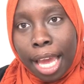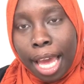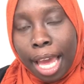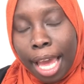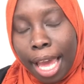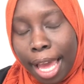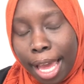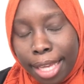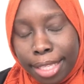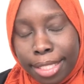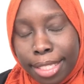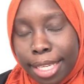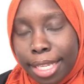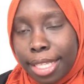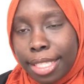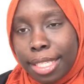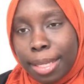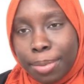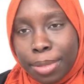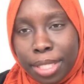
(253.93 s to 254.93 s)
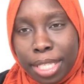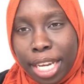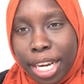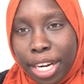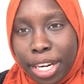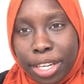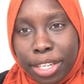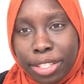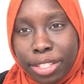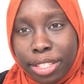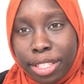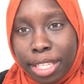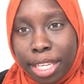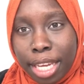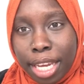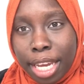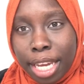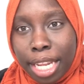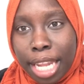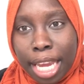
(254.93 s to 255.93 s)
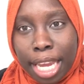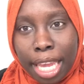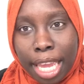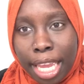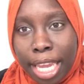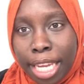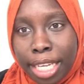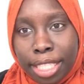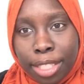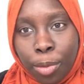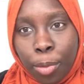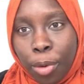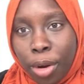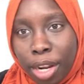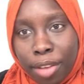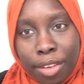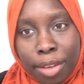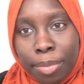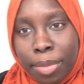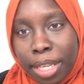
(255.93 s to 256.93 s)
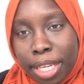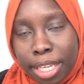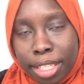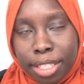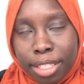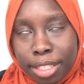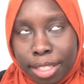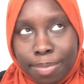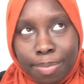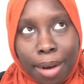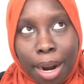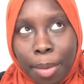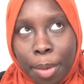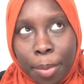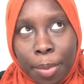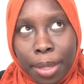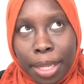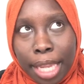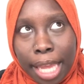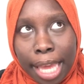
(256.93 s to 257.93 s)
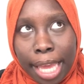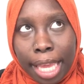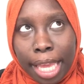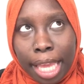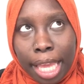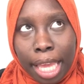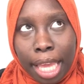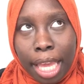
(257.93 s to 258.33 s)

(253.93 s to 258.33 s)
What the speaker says: ass niggas upstairs, like, each one of them niggas is probably like,